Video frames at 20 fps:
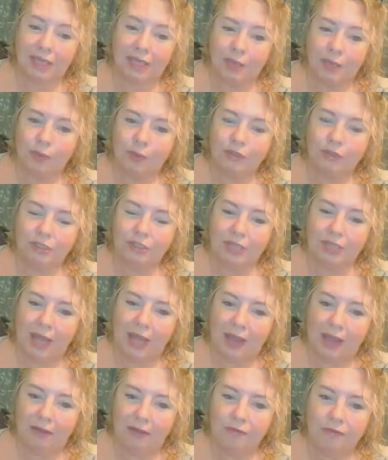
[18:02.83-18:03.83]
he wants to
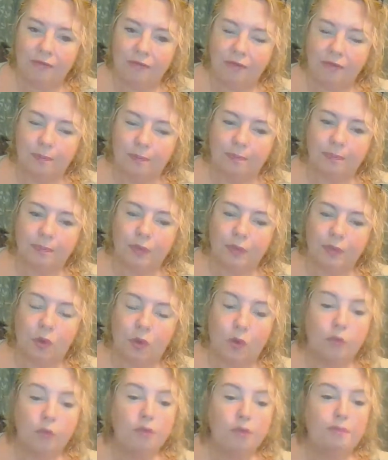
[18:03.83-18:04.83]
have
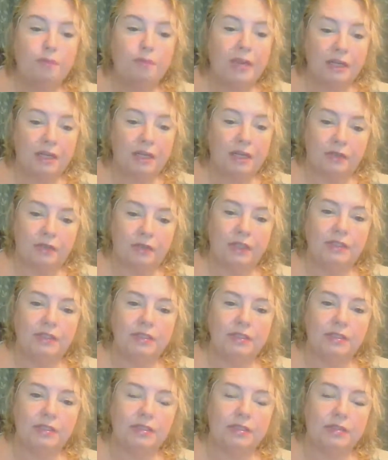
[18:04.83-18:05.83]
all the
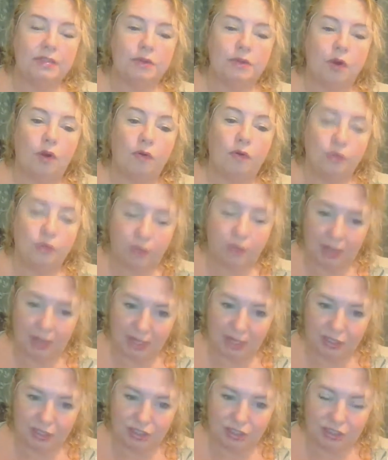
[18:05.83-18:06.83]
benefits of a
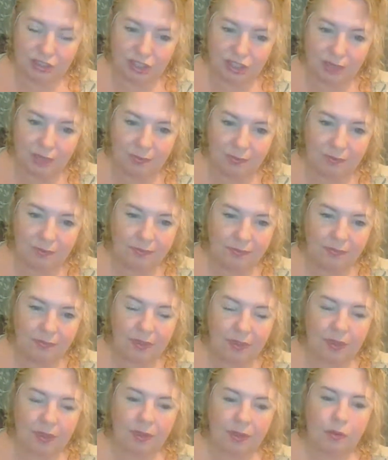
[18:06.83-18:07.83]
relationship
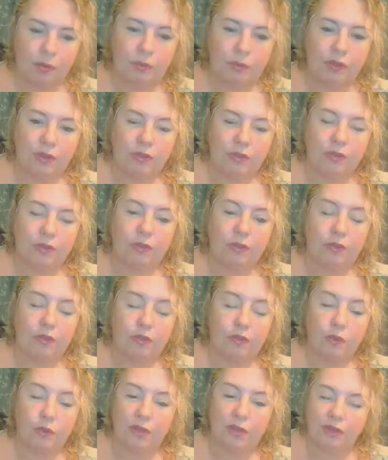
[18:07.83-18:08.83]
with
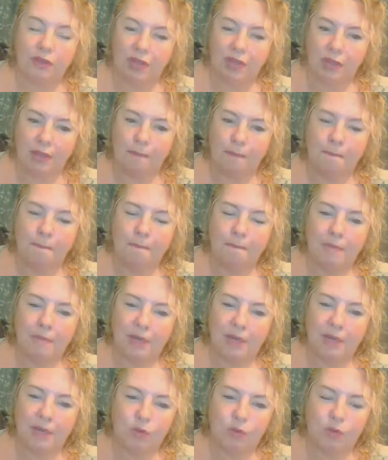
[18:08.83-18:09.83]
doing the
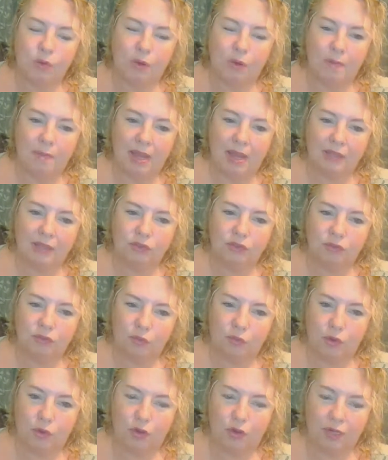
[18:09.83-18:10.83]
minimal amount of
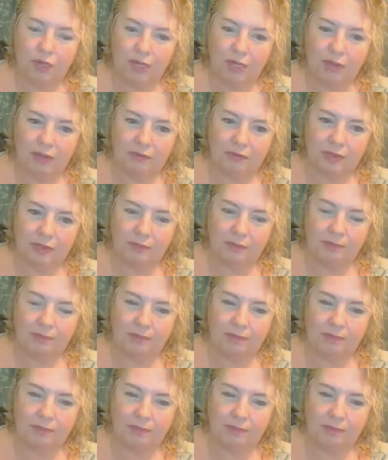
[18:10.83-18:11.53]
work and effort.